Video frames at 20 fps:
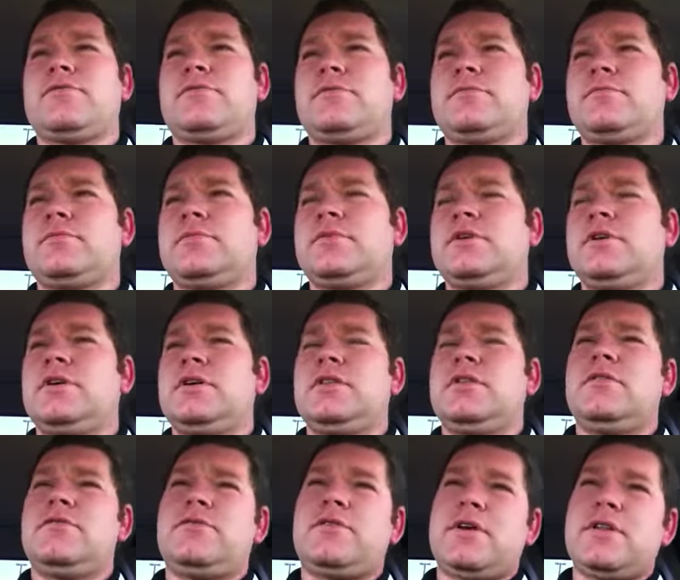of them.
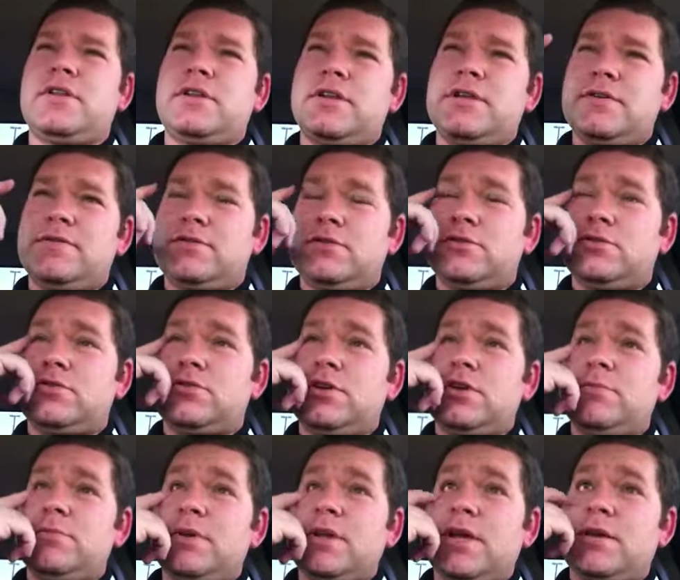The front of the knees are
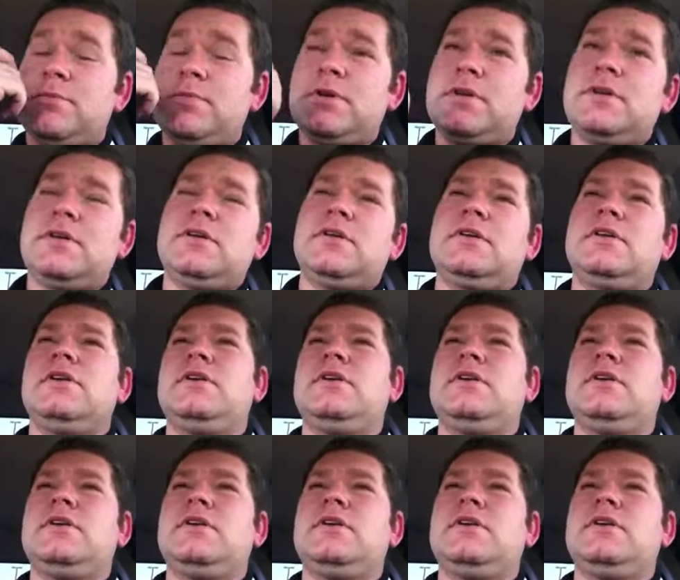screaming at me.